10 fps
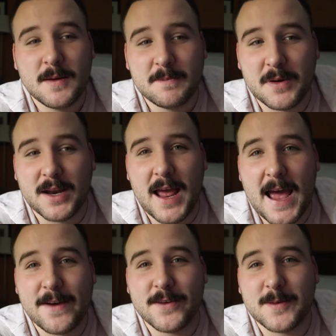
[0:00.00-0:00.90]
but
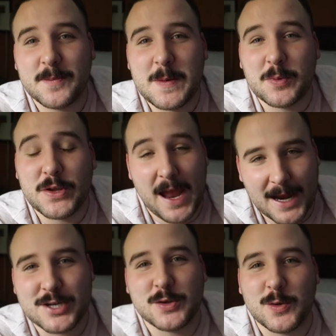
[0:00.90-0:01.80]
having people to
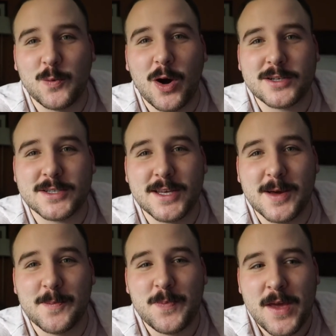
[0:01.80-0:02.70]
actually watch
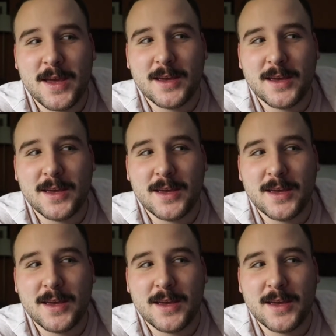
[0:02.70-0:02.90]
them